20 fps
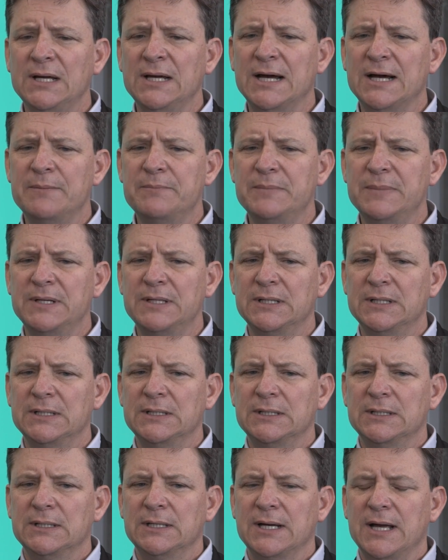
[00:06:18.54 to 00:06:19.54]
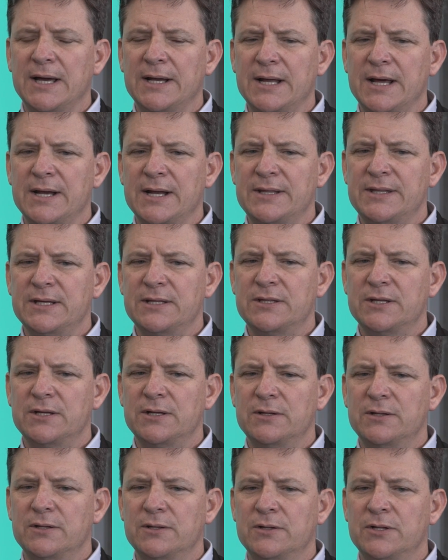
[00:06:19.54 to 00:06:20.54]
And I think
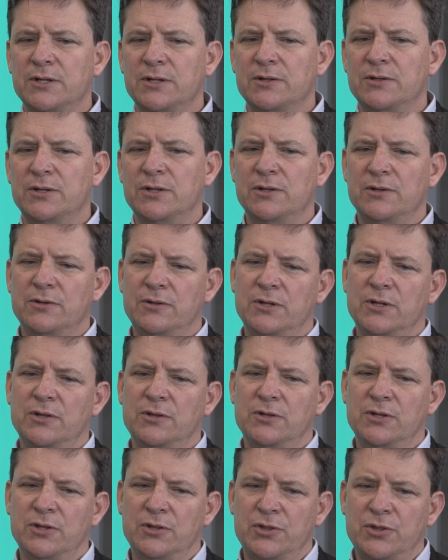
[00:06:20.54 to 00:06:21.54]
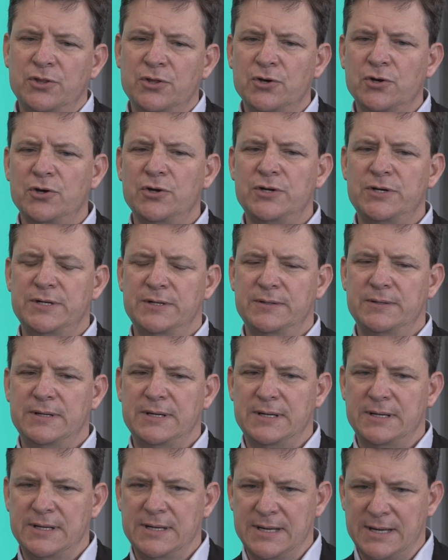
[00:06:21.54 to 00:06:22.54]
the third
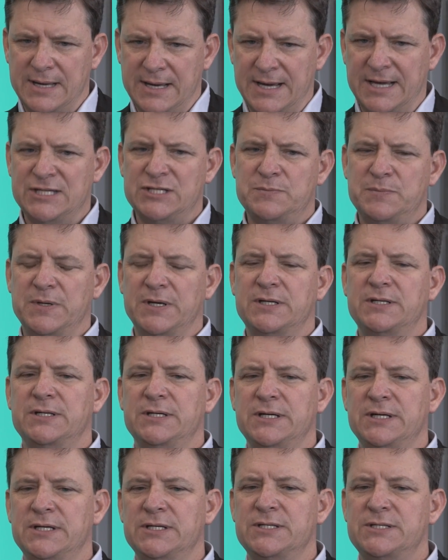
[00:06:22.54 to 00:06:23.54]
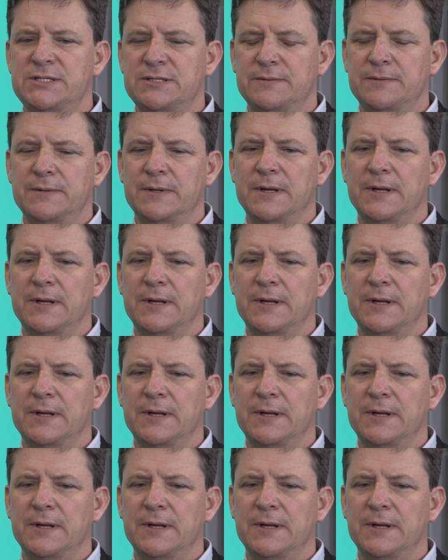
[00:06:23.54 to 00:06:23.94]
aspect is